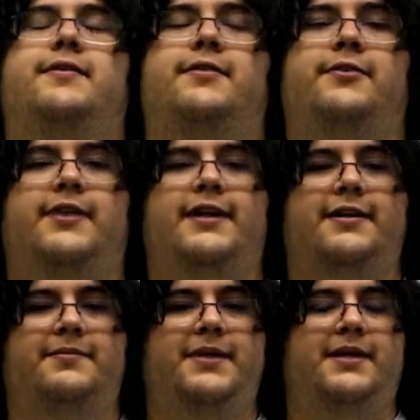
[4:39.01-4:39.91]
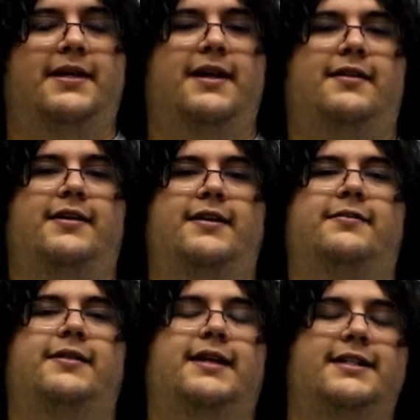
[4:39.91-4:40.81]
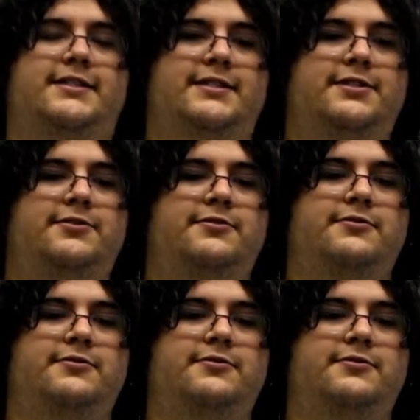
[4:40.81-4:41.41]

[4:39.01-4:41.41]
gradient being gathered here relates to